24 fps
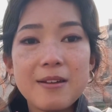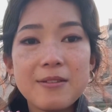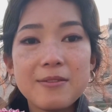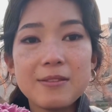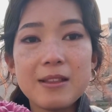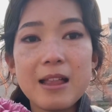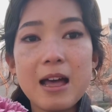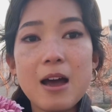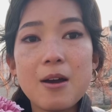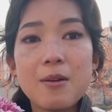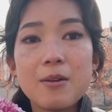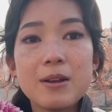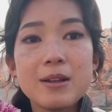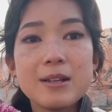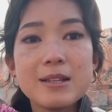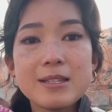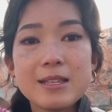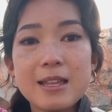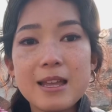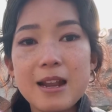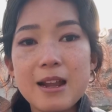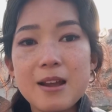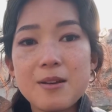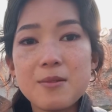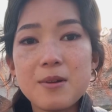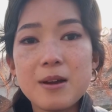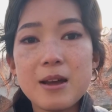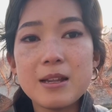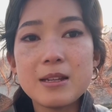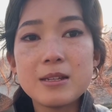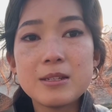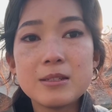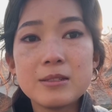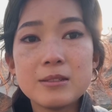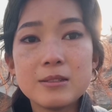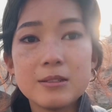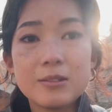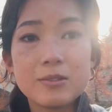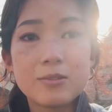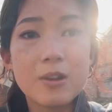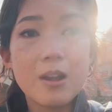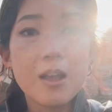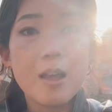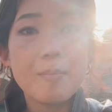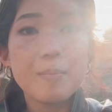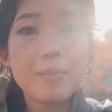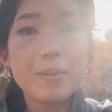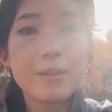flowers that I want to
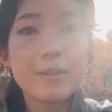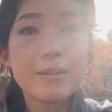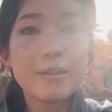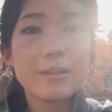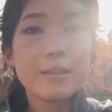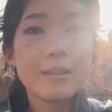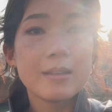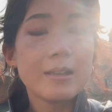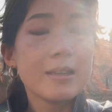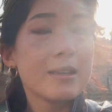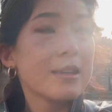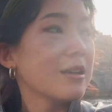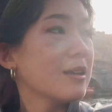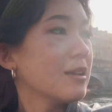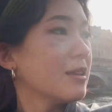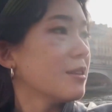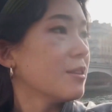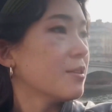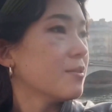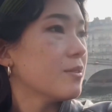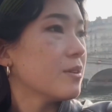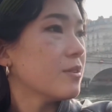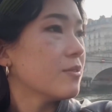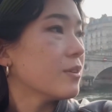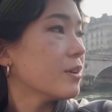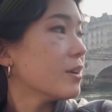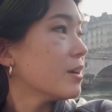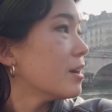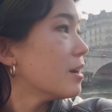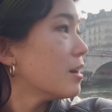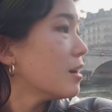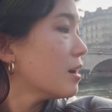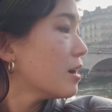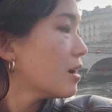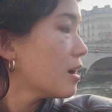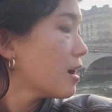drop in the river